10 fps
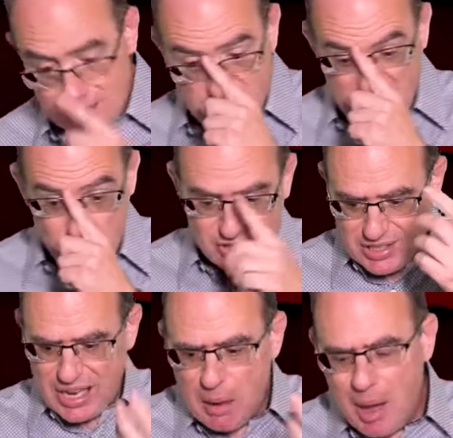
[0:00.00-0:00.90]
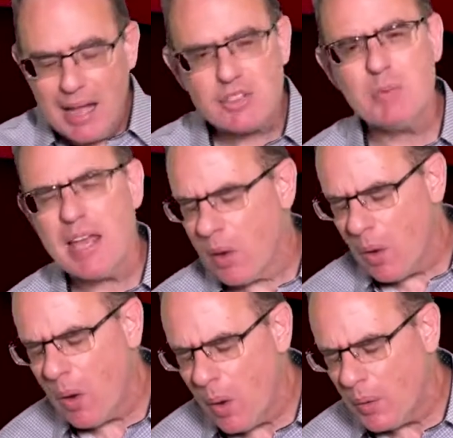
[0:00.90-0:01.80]
Jesus says, Come unto me,
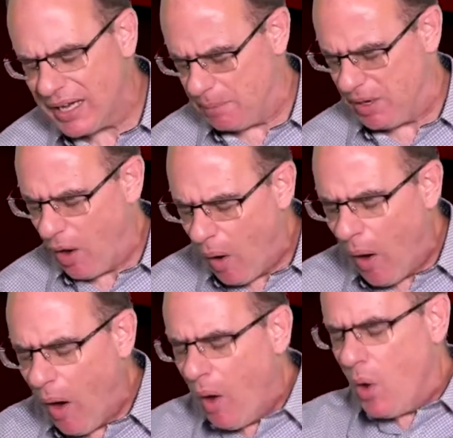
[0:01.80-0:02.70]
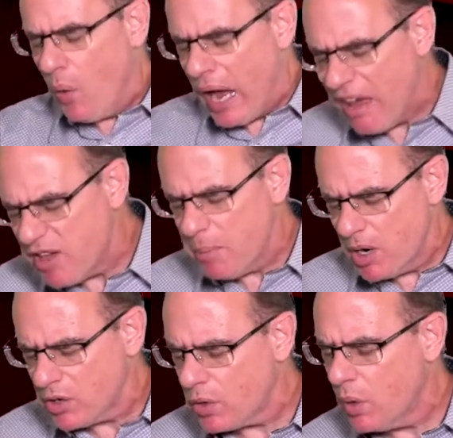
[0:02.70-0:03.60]
ho, kamba, all who are heavy
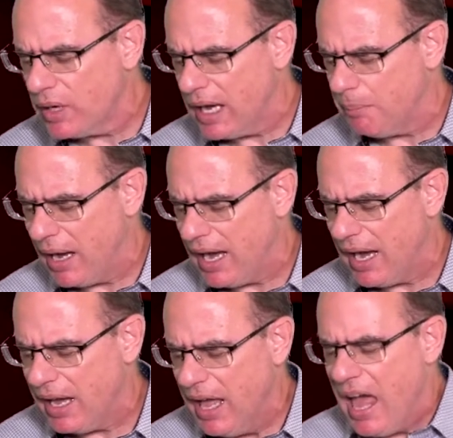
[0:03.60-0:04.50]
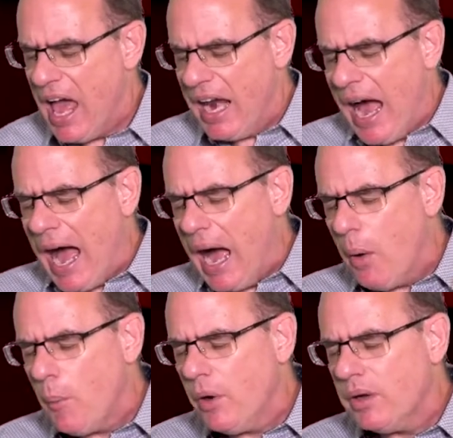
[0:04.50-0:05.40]
burdened, ro, kamba, ha, and I
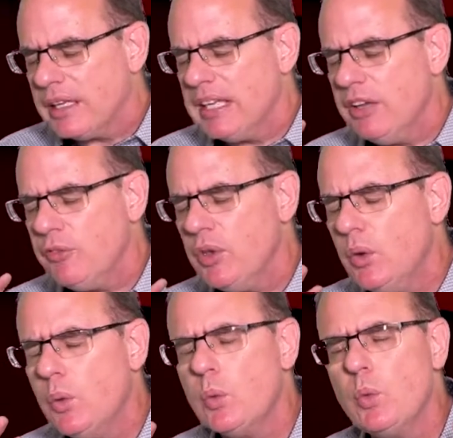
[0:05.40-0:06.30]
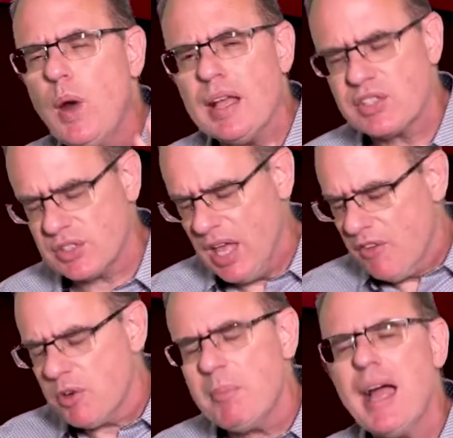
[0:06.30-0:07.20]
will give you rest,
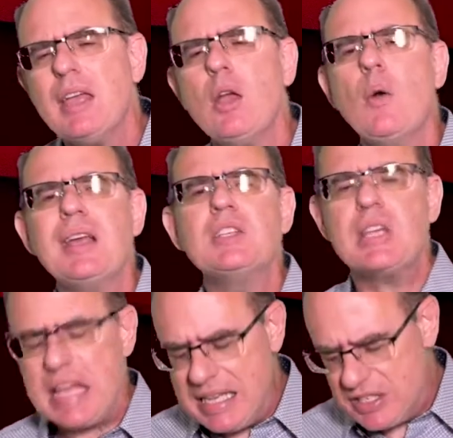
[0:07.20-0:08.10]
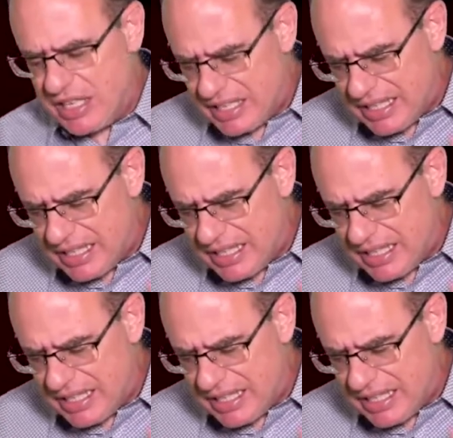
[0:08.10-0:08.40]
for my yoke is easy.